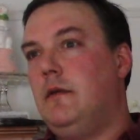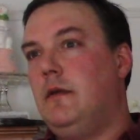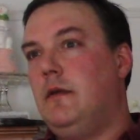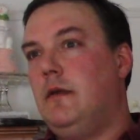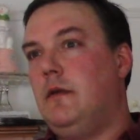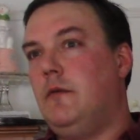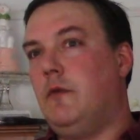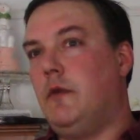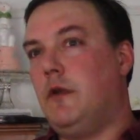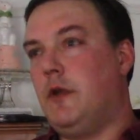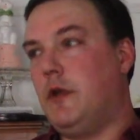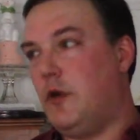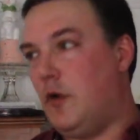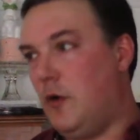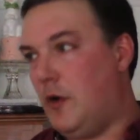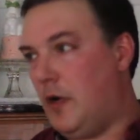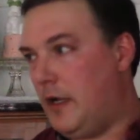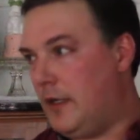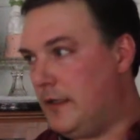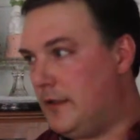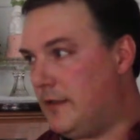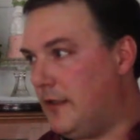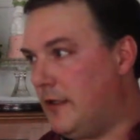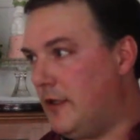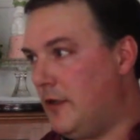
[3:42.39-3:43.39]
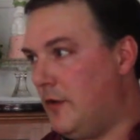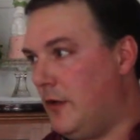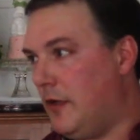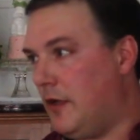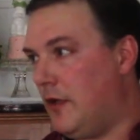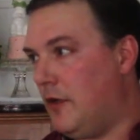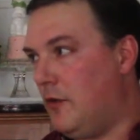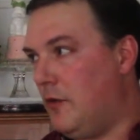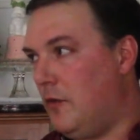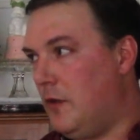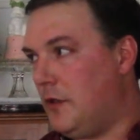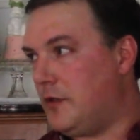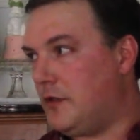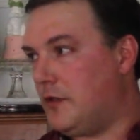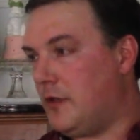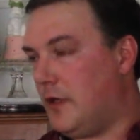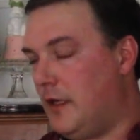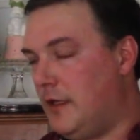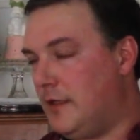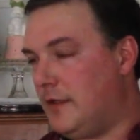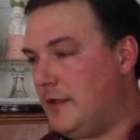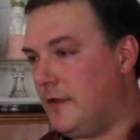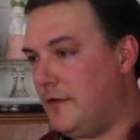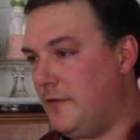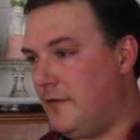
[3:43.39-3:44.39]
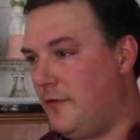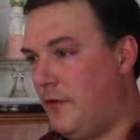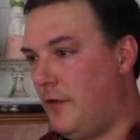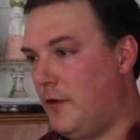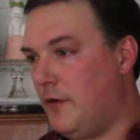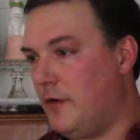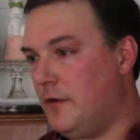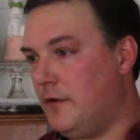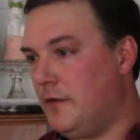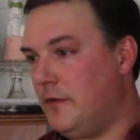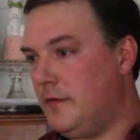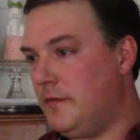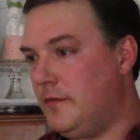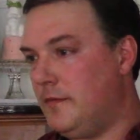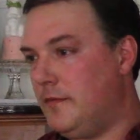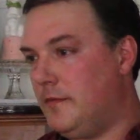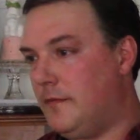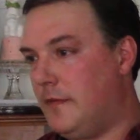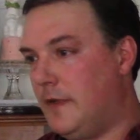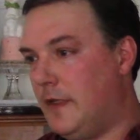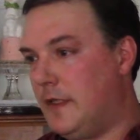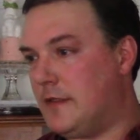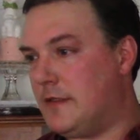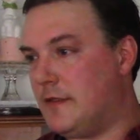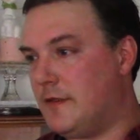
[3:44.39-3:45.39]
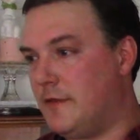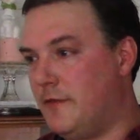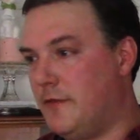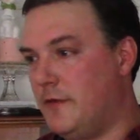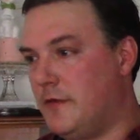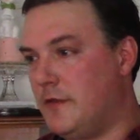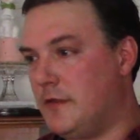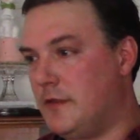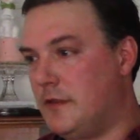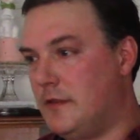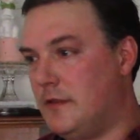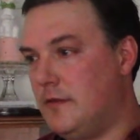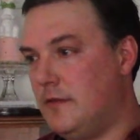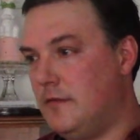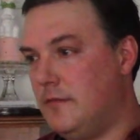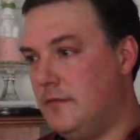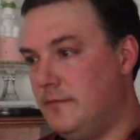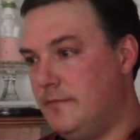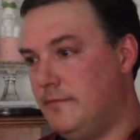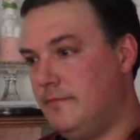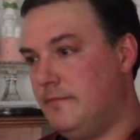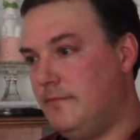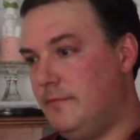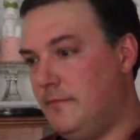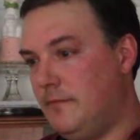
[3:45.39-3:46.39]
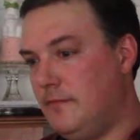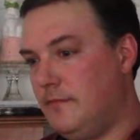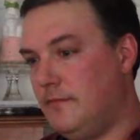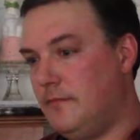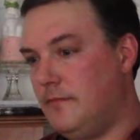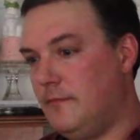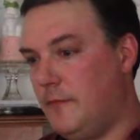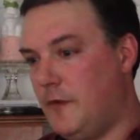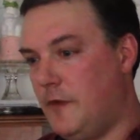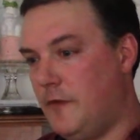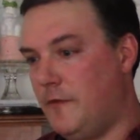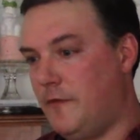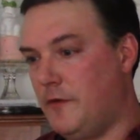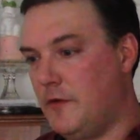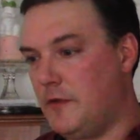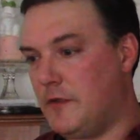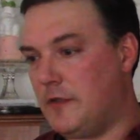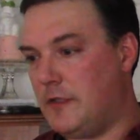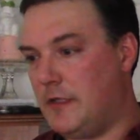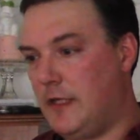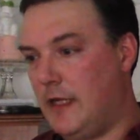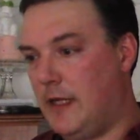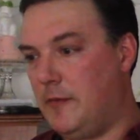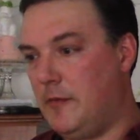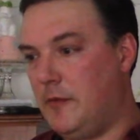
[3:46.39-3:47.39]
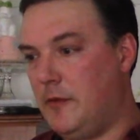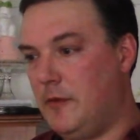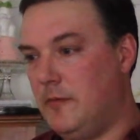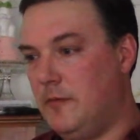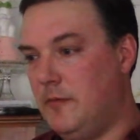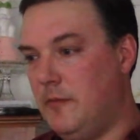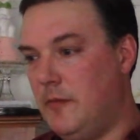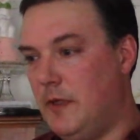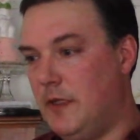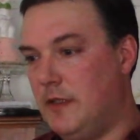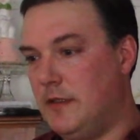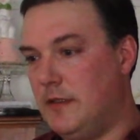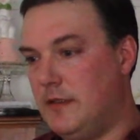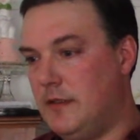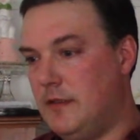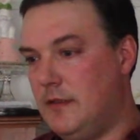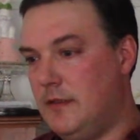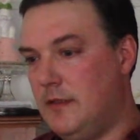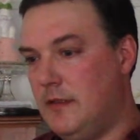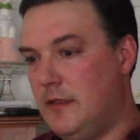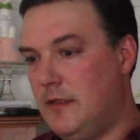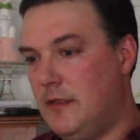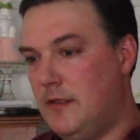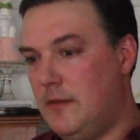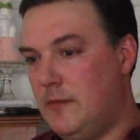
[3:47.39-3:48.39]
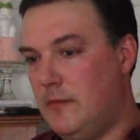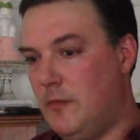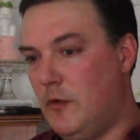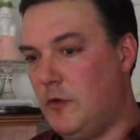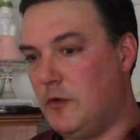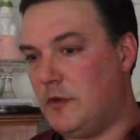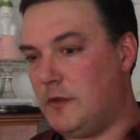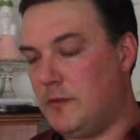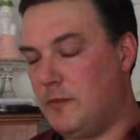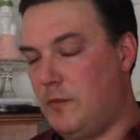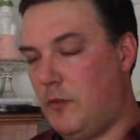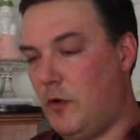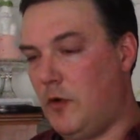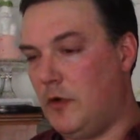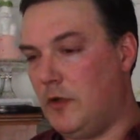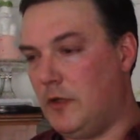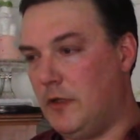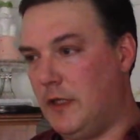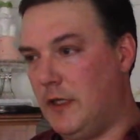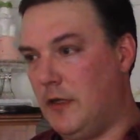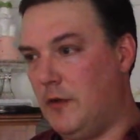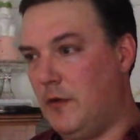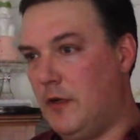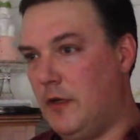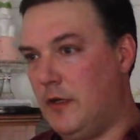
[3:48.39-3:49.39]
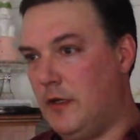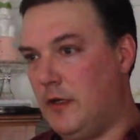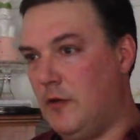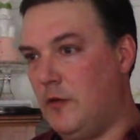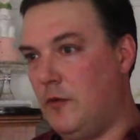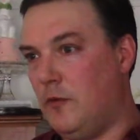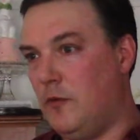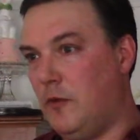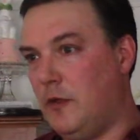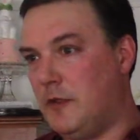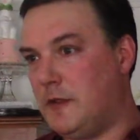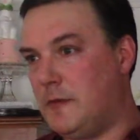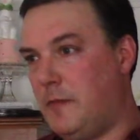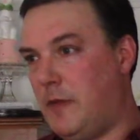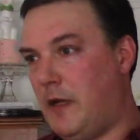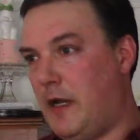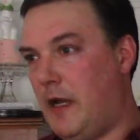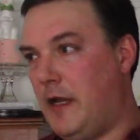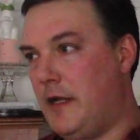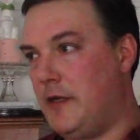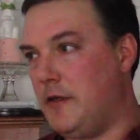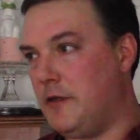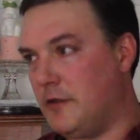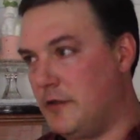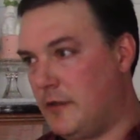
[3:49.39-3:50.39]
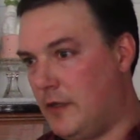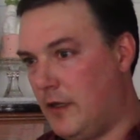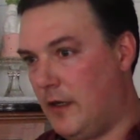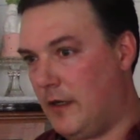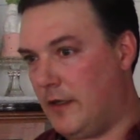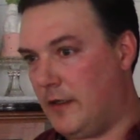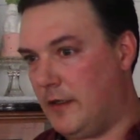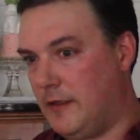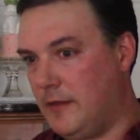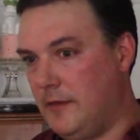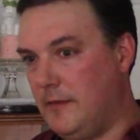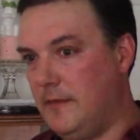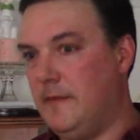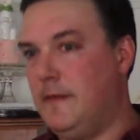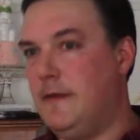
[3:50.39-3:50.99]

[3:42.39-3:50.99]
When you go hunting, you want to know what you're hunting for. That's the first step, but most importantly, you want to know what's behind your target.